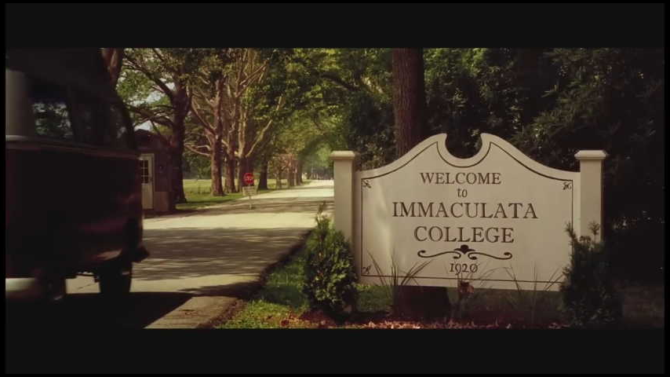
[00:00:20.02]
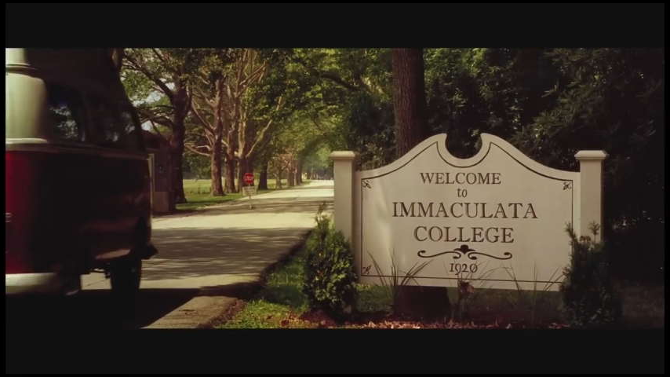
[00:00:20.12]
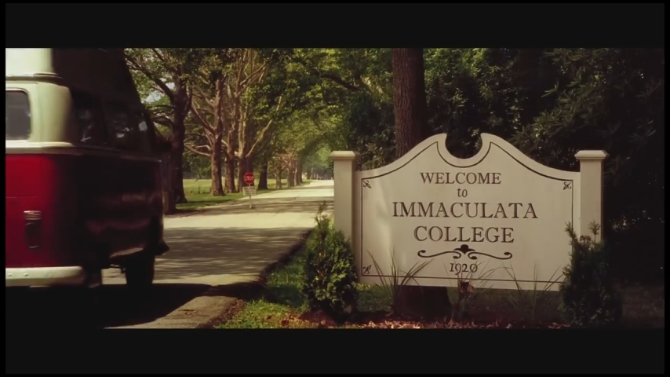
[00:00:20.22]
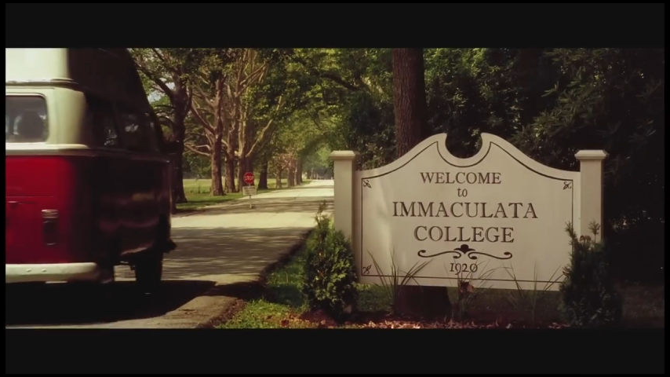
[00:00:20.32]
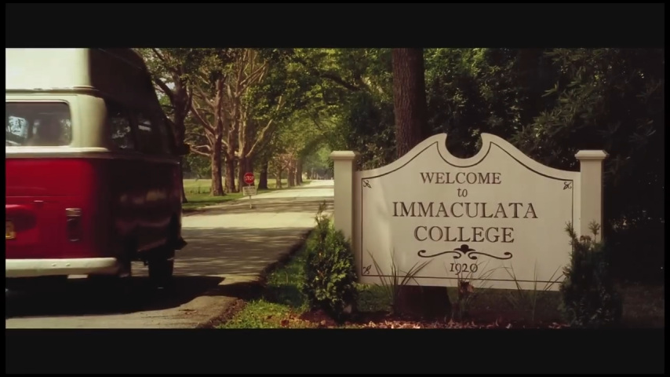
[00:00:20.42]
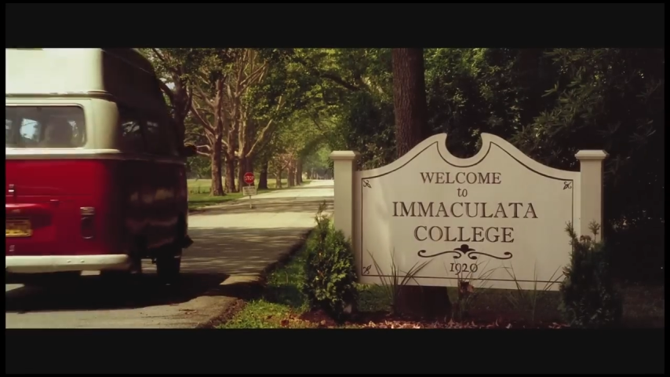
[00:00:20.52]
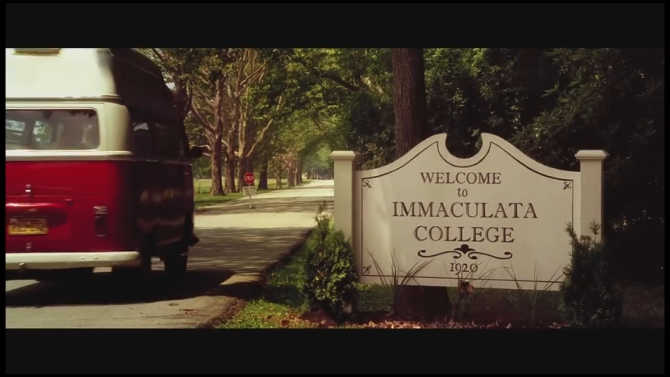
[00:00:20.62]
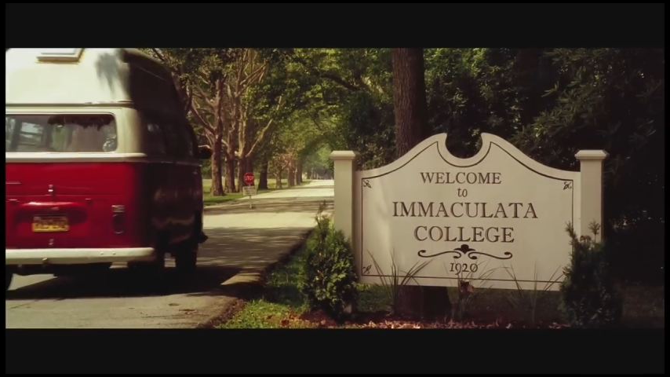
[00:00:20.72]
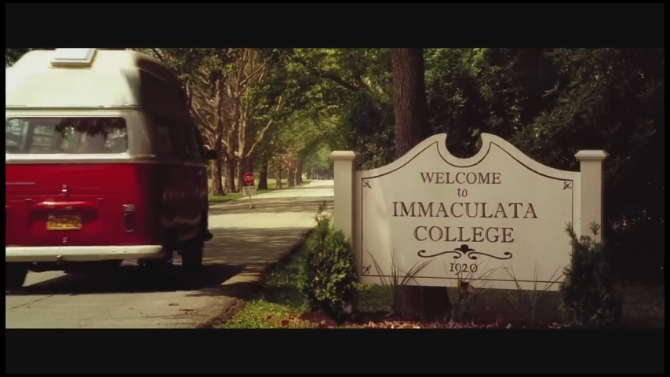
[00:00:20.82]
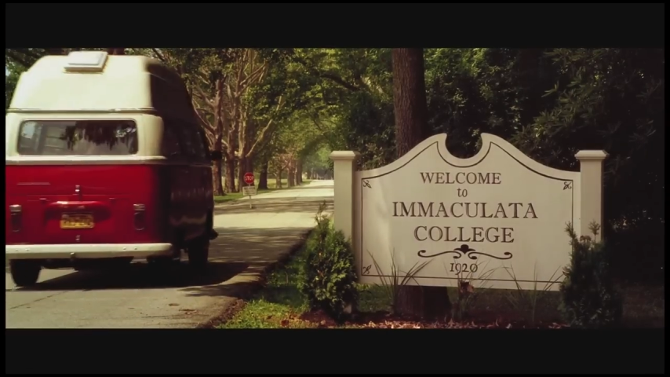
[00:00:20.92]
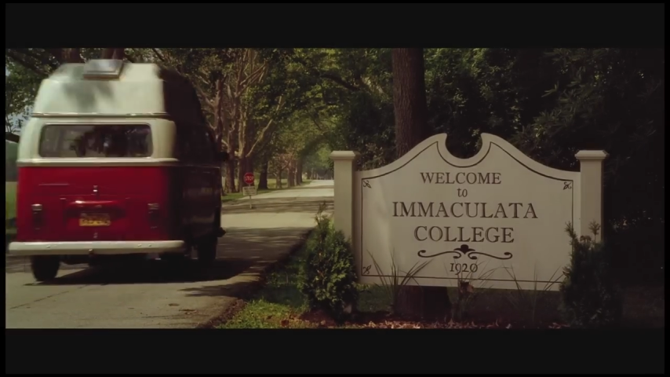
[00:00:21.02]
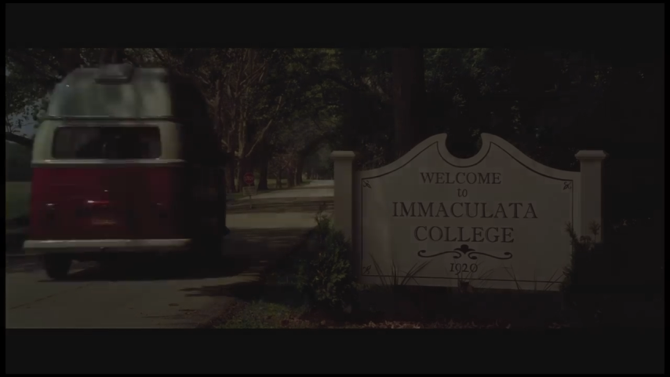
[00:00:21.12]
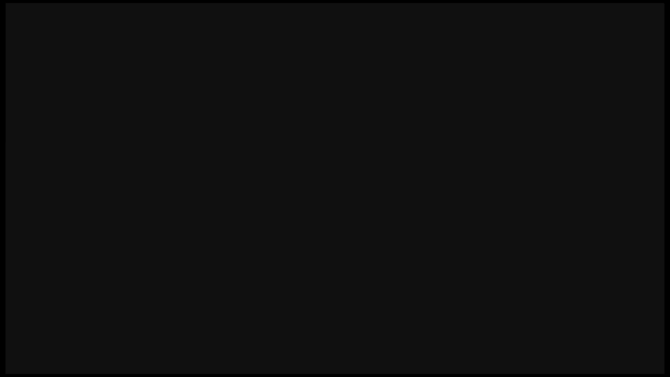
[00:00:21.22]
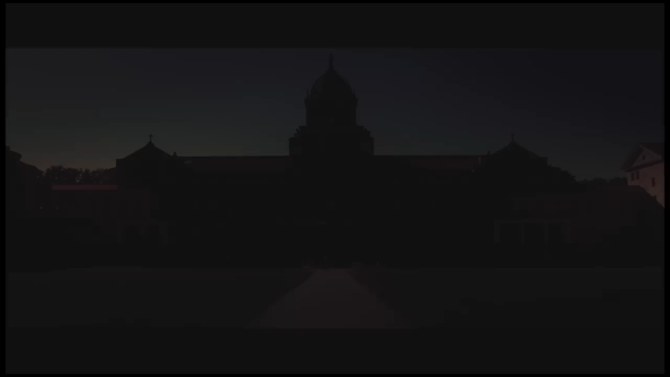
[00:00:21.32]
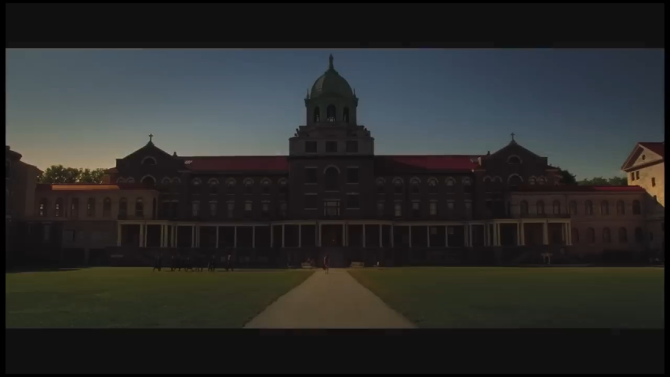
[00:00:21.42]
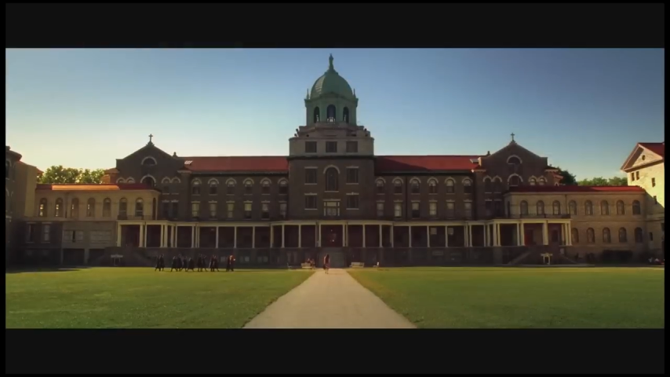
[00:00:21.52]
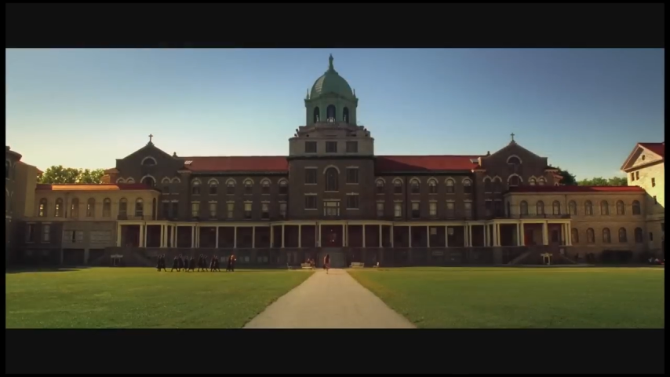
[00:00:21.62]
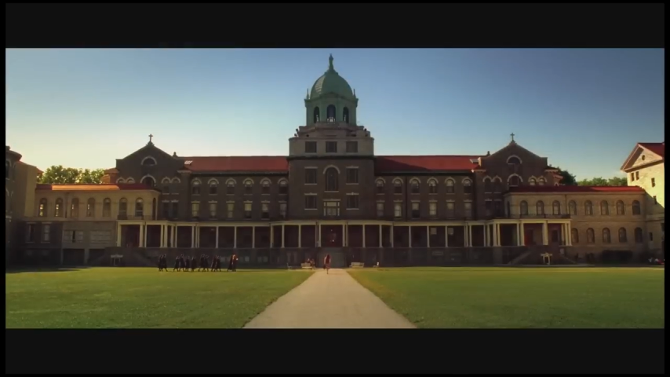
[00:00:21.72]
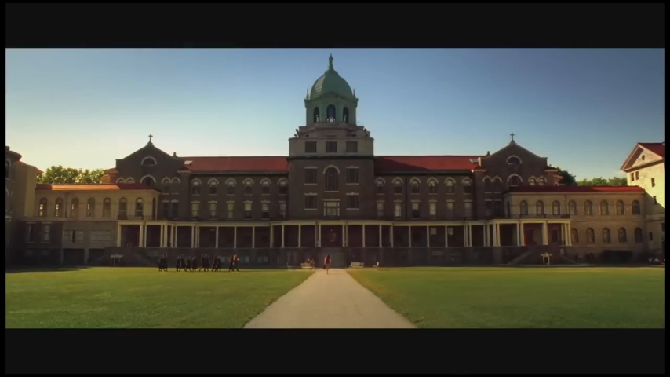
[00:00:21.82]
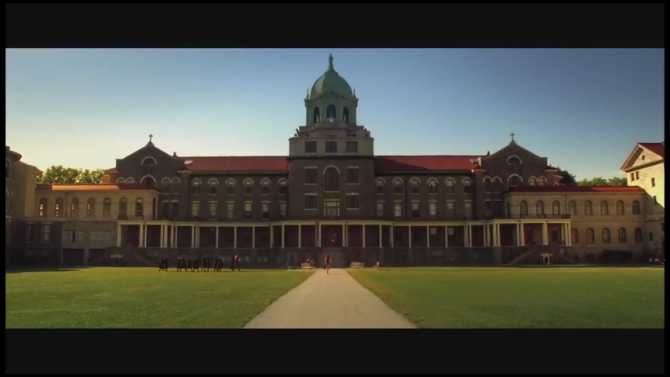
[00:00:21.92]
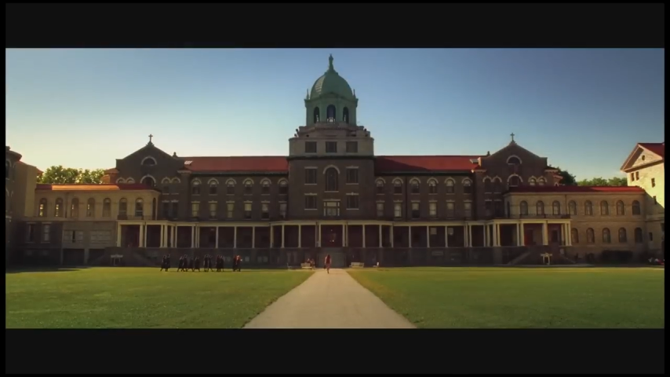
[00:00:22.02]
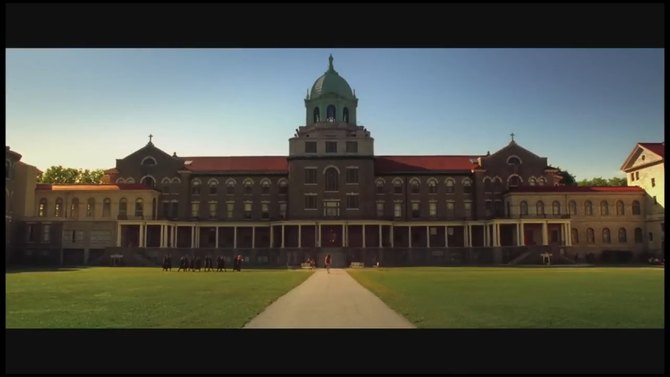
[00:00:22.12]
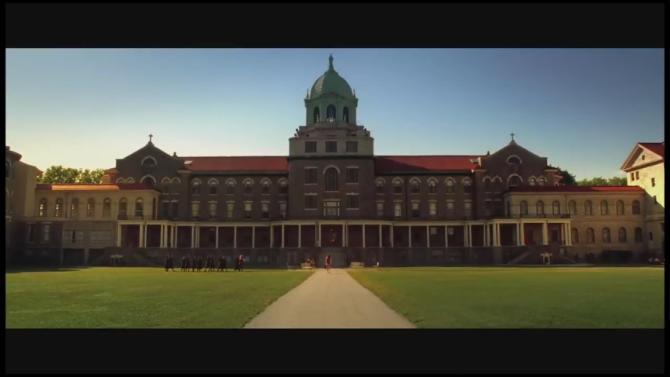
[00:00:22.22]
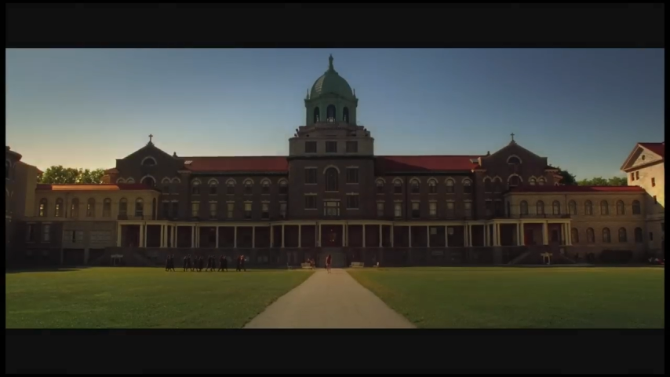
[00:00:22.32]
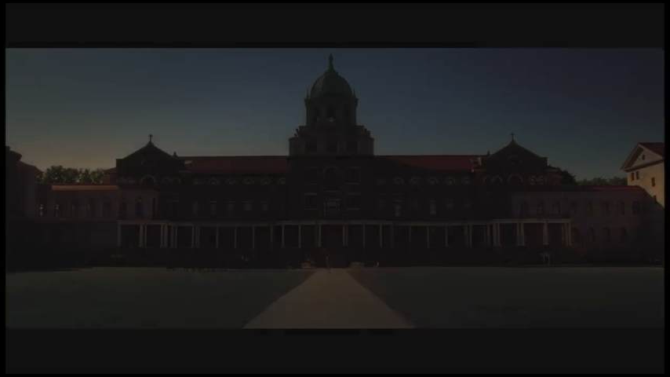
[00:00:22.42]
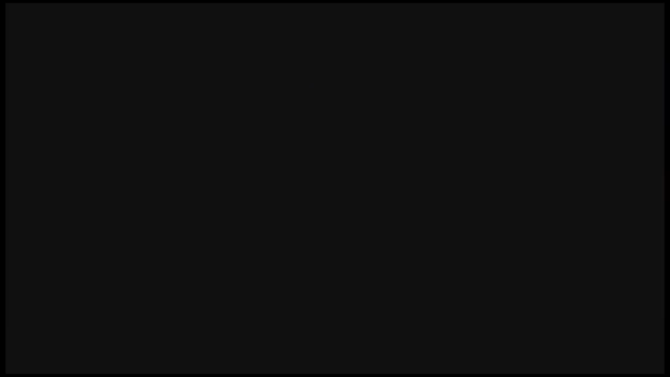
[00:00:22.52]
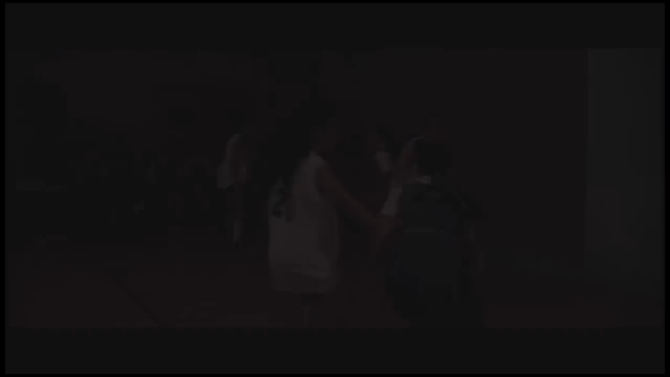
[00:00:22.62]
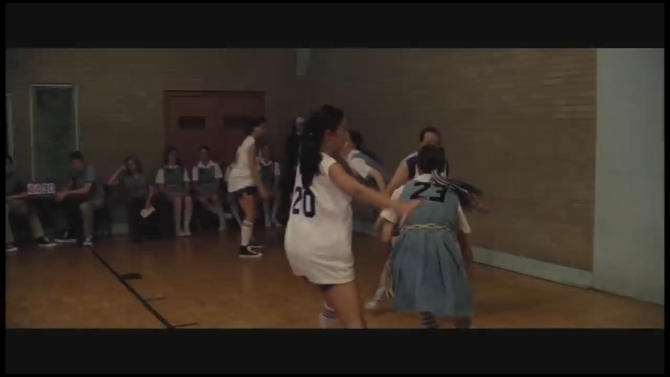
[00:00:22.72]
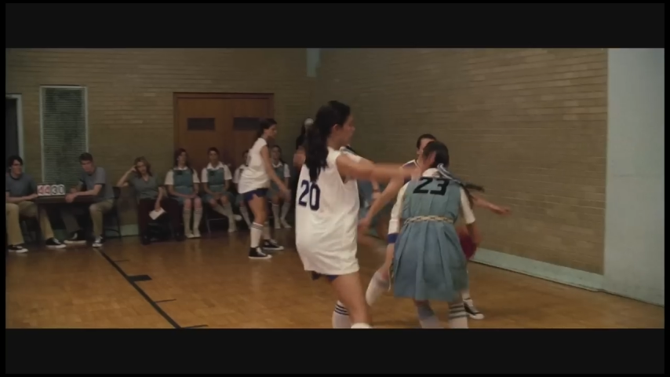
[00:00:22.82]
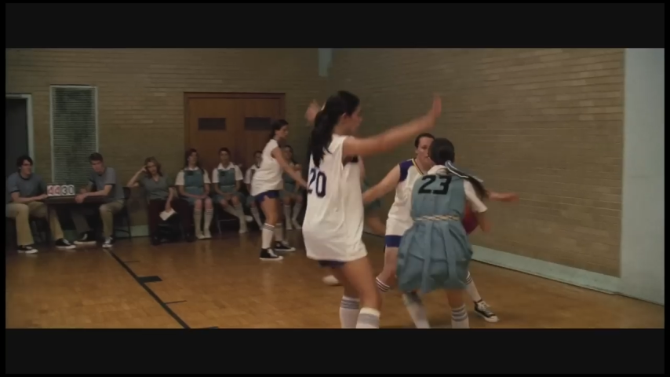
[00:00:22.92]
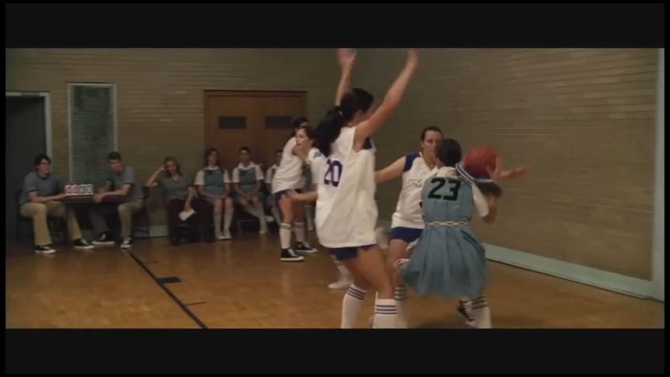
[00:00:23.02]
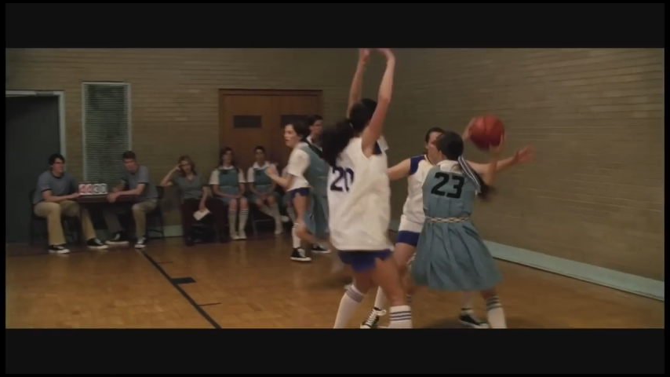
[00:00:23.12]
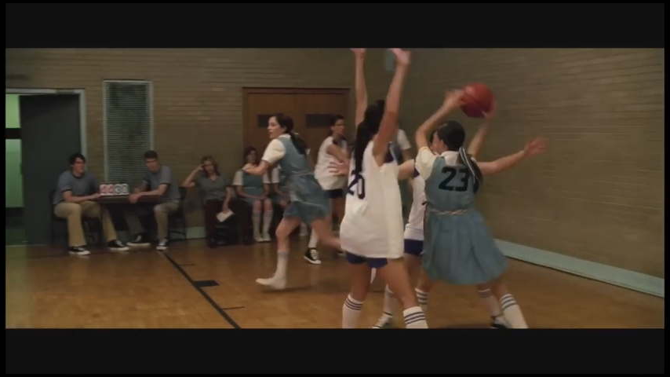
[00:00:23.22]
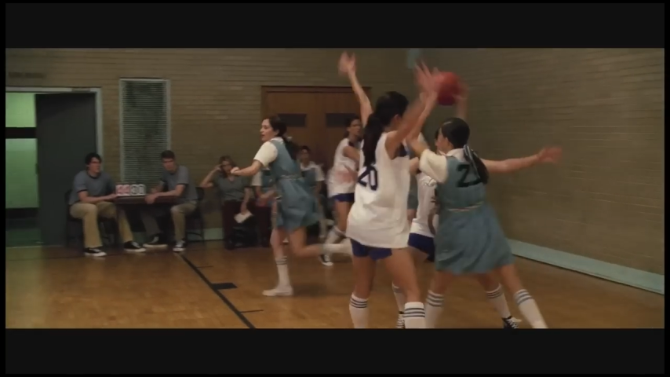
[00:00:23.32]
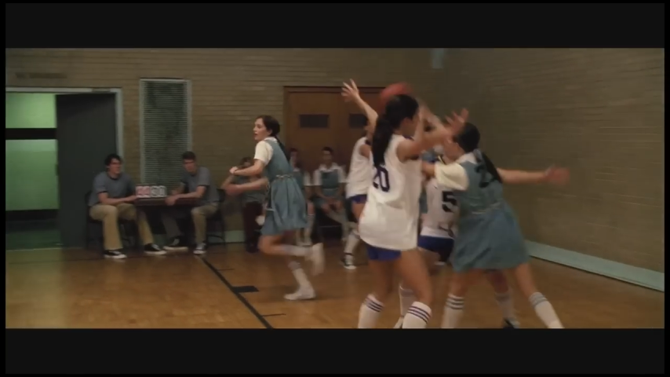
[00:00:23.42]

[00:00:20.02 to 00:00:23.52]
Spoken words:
(no speaker visible)